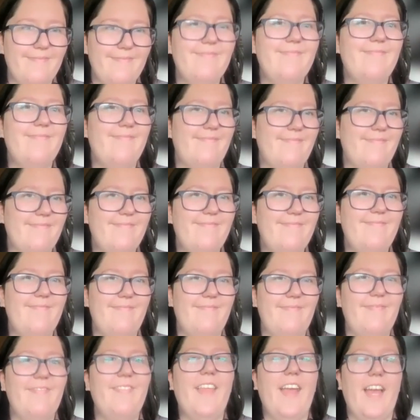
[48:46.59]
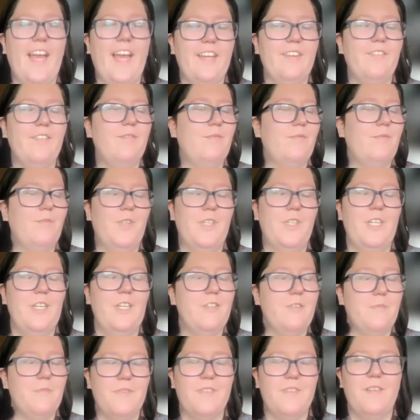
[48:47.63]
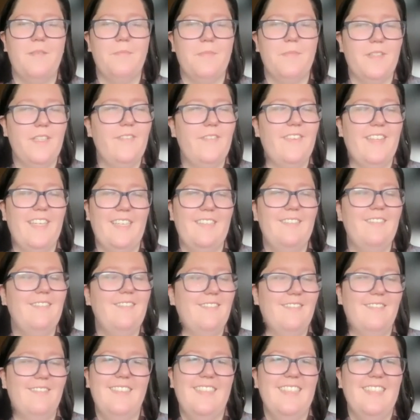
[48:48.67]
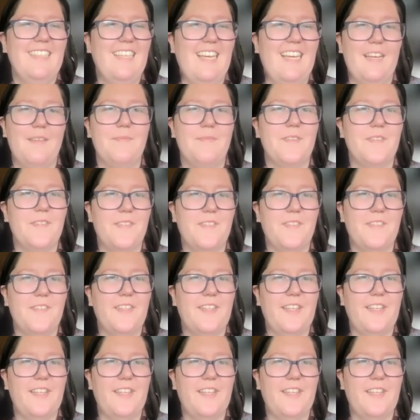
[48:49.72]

mhm, mhm. I 100% believe that. Absolutely.